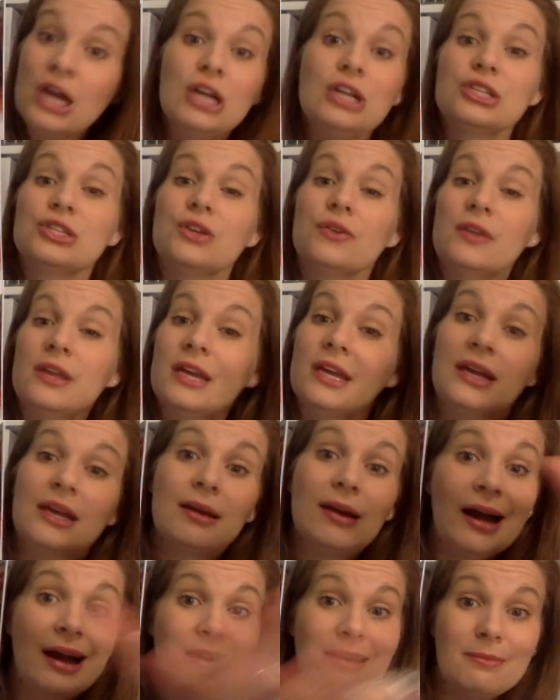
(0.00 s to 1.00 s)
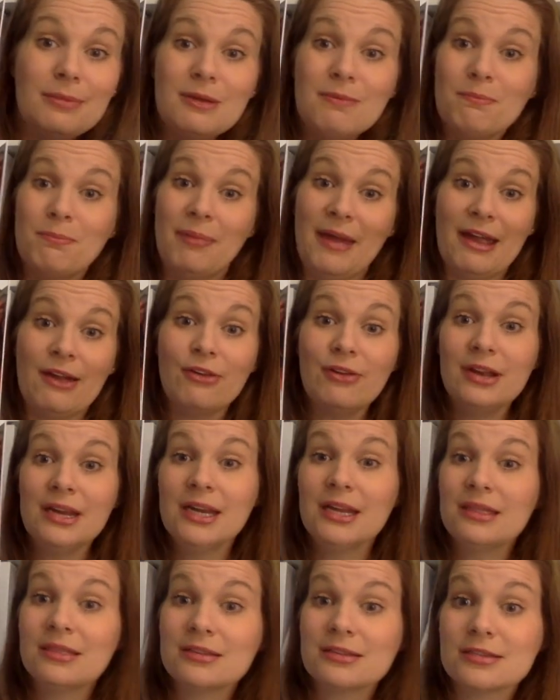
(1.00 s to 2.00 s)
so that it can kind of be buried
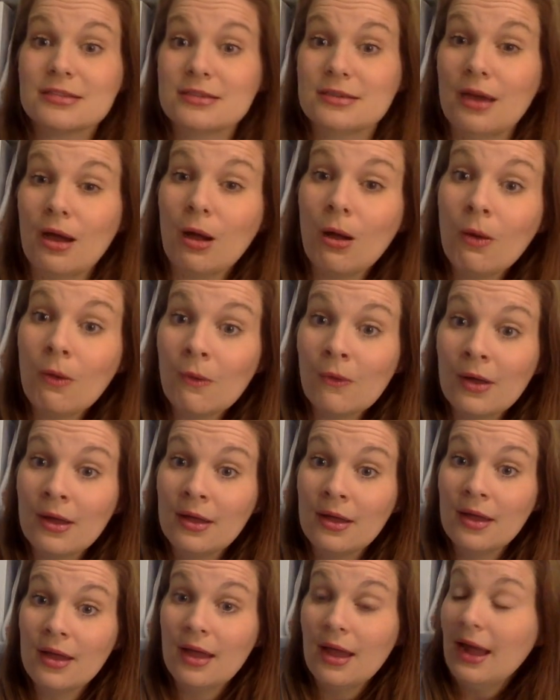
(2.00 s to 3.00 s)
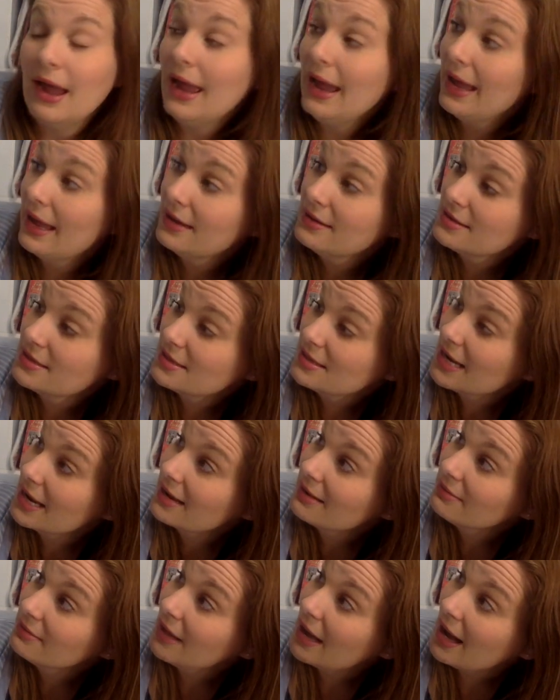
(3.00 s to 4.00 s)
in the snow and stay
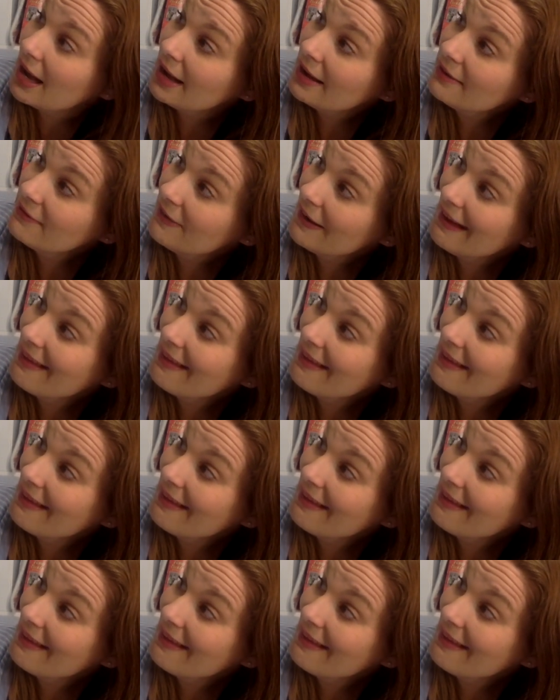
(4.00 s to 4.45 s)
alive.